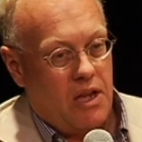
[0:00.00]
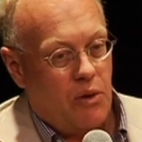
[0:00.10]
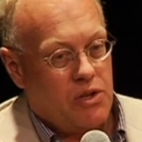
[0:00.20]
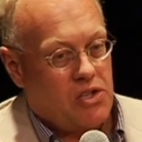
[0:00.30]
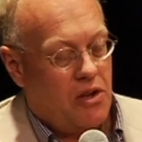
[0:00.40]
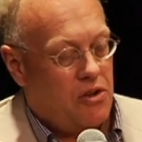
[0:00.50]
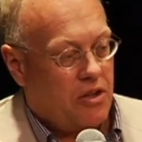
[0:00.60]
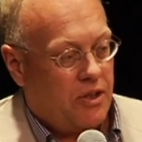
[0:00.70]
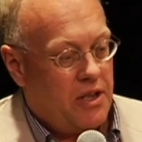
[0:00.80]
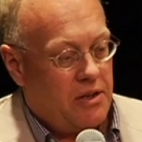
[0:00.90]
It was under
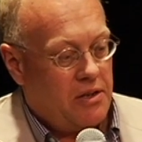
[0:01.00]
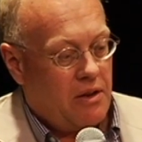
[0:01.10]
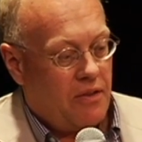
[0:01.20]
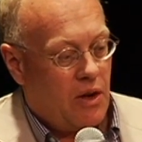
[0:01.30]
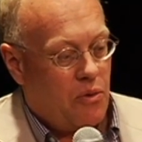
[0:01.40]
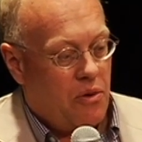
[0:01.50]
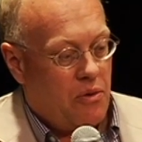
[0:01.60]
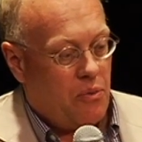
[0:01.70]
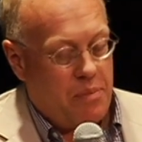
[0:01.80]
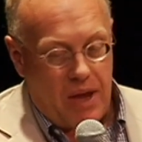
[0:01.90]
Clinton that
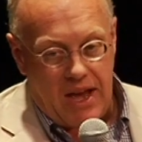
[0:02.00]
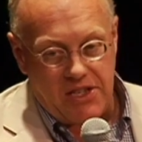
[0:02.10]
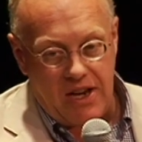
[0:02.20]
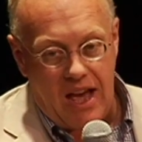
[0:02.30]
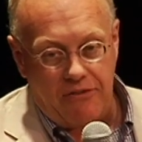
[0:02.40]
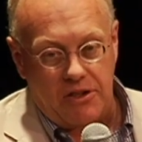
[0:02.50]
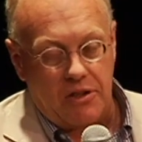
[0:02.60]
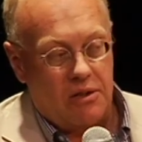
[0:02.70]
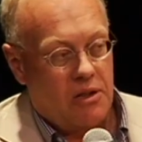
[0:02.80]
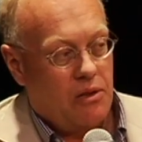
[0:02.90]
we passed NAFTA,
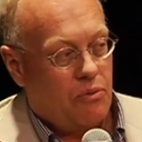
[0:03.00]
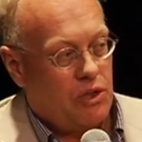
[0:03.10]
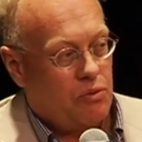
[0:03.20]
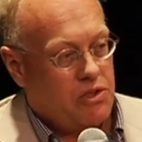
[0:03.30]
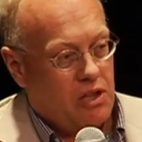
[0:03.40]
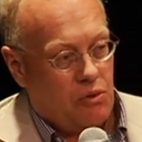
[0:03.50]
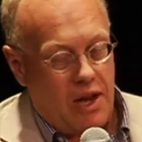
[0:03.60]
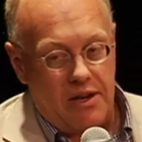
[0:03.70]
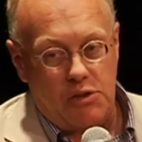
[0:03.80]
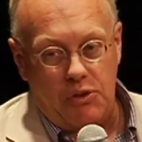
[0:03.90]
which was the greatest